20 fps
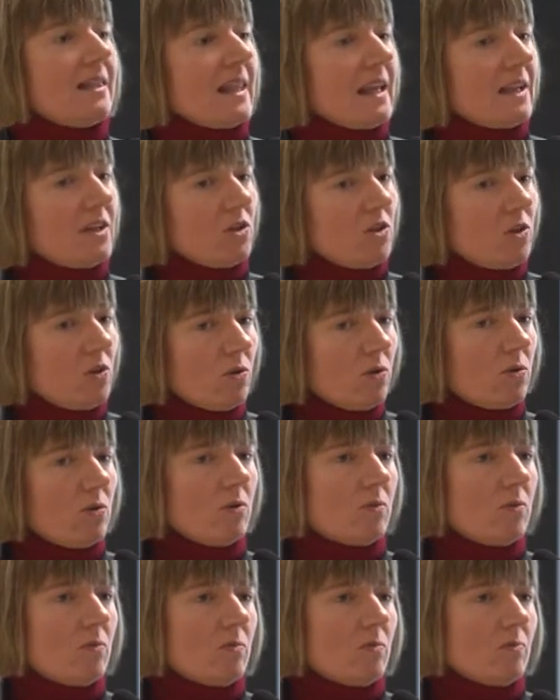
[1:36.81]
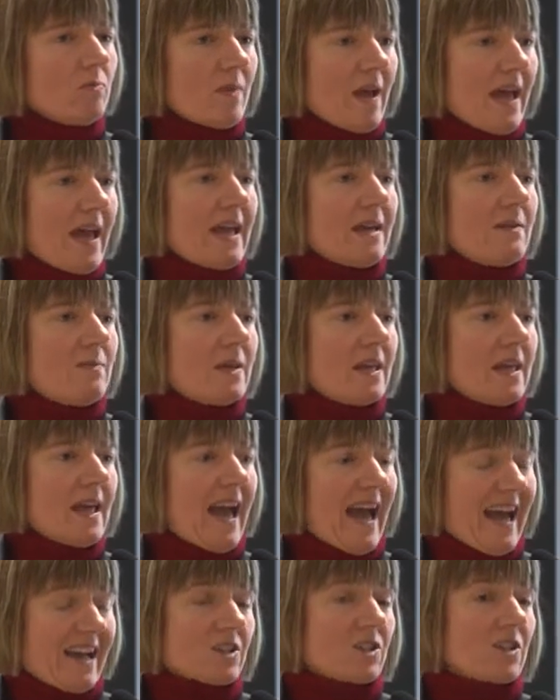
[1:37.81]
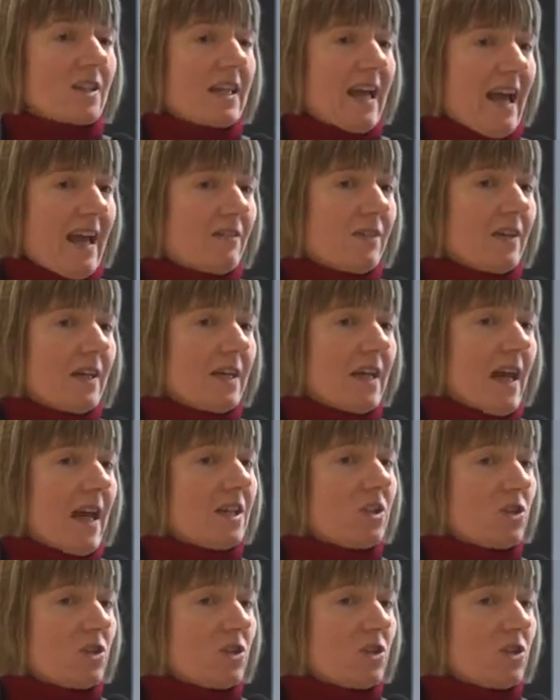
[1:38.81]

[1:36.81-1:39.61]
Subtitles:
then you may be actually having